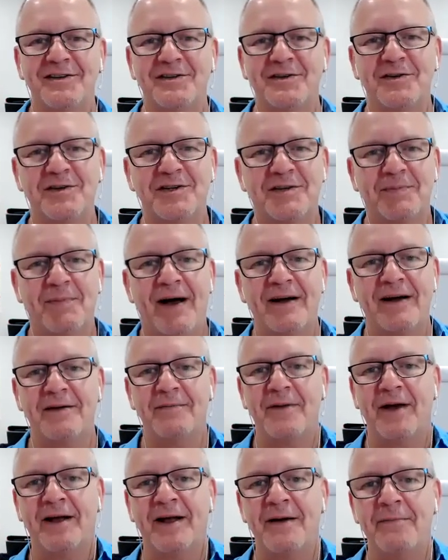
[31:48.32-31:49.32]
sort of spark it
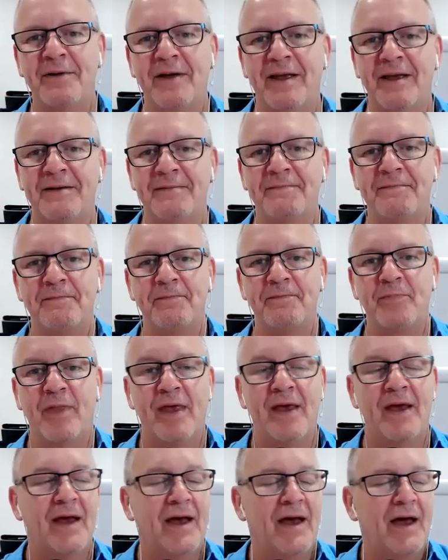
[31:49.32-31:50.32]
back up again.
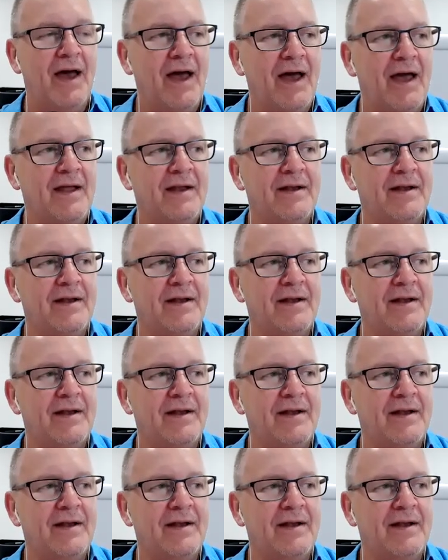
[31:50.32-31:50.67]
And,